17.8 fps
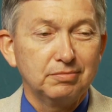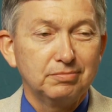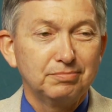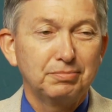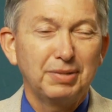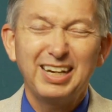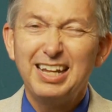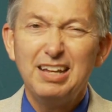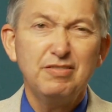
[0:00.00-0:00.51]

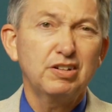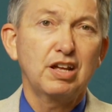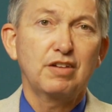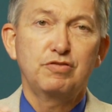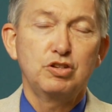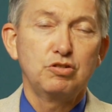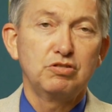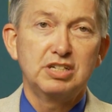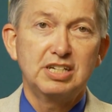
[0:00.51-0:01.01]
but even if
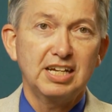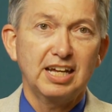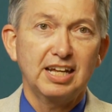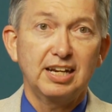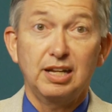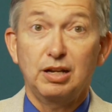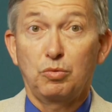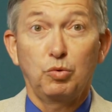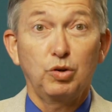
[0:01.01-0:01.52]
you did,
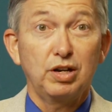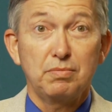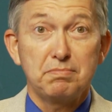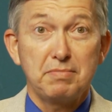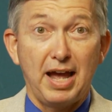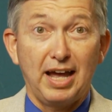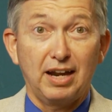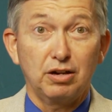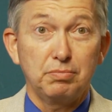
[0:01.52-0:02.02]
it wouldn't
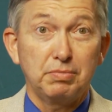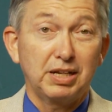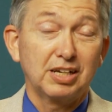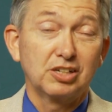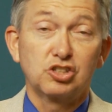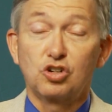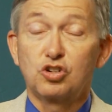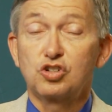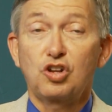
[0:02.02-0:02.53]
matter because
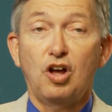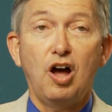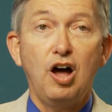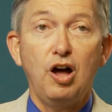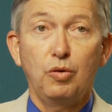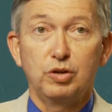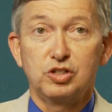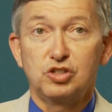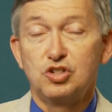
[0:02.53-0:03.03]
there's
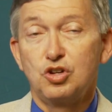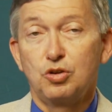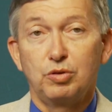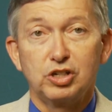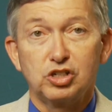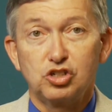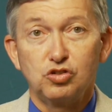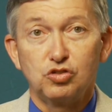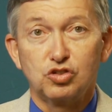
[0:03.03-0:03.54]
always new
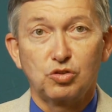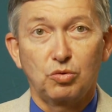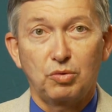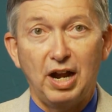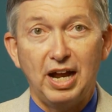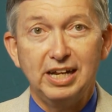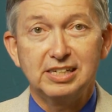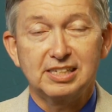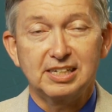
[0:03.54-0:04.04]
issues
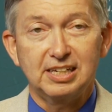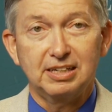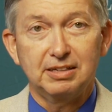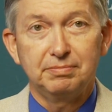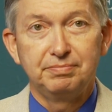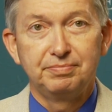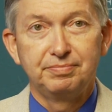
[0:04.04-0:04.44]
arising.